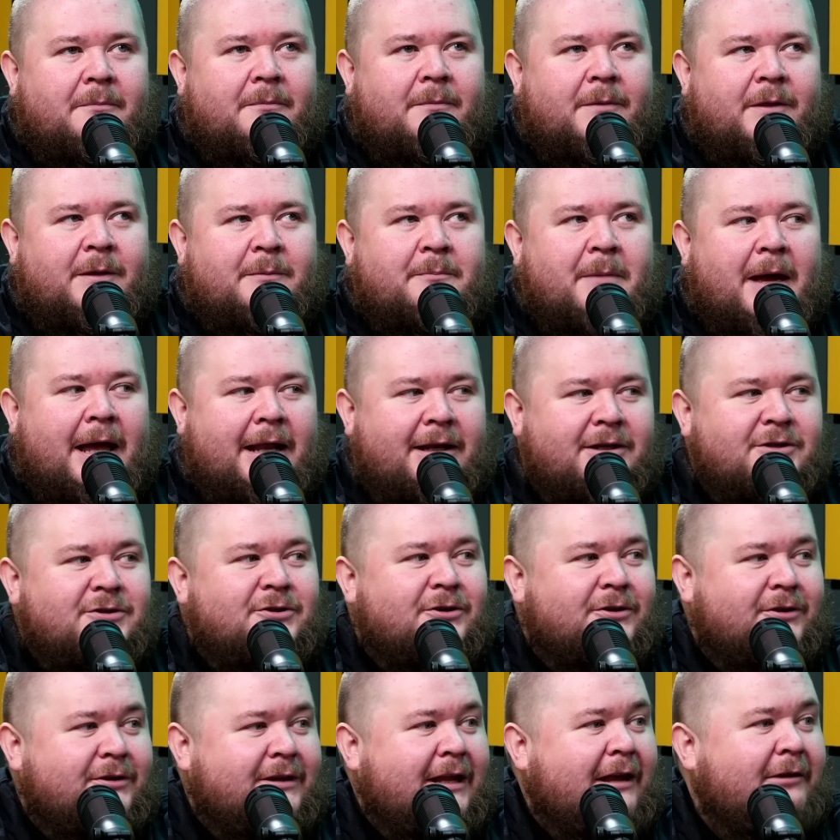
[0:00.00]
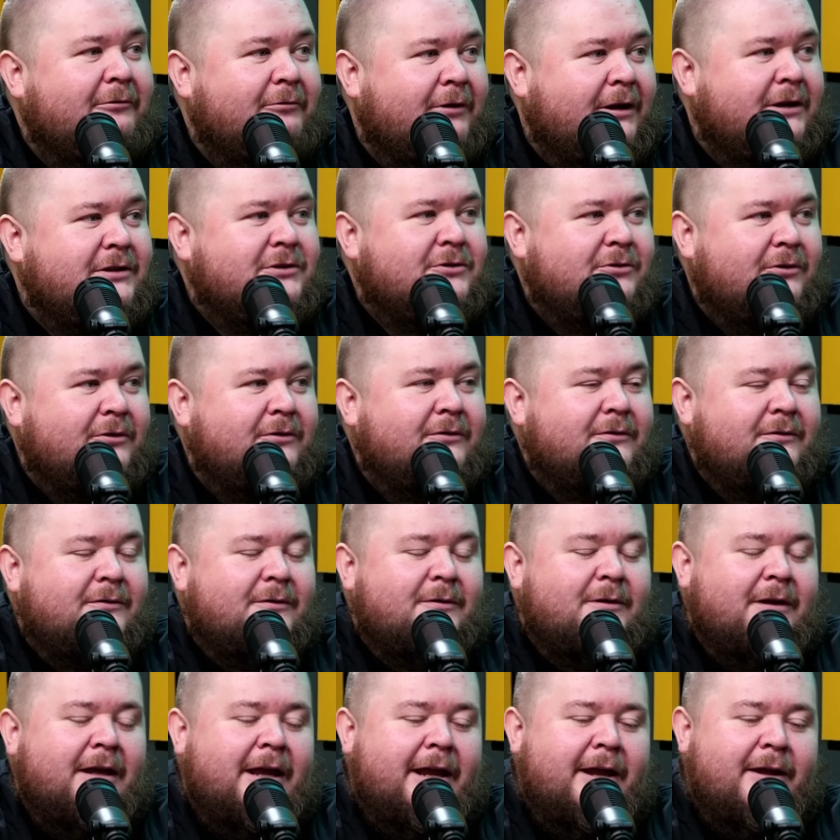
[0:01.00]
the manager at that restaurant
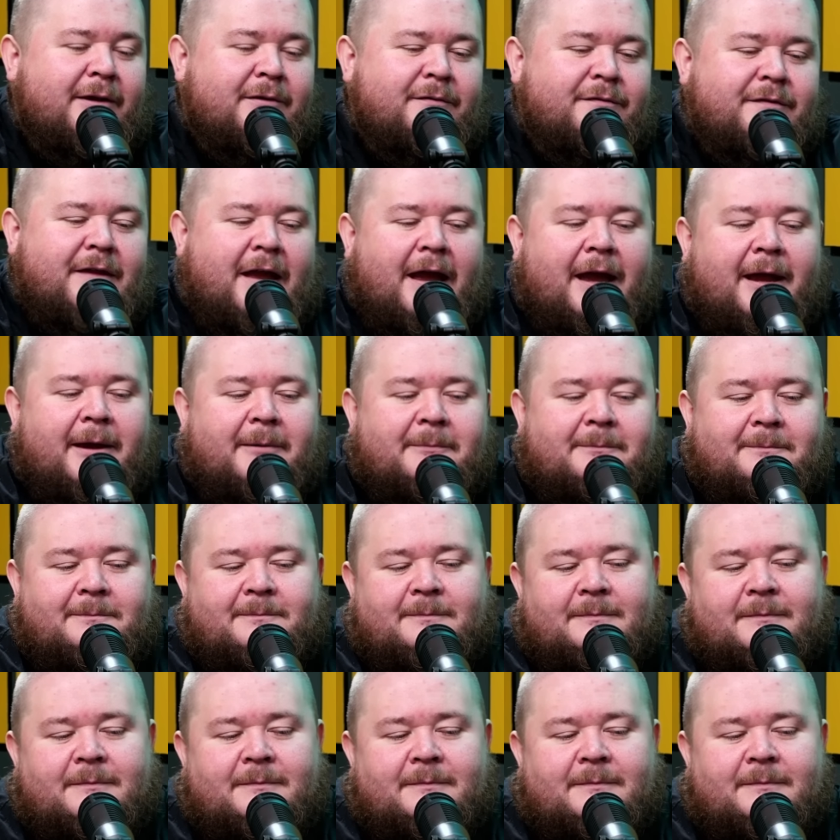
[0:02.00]
ahead of time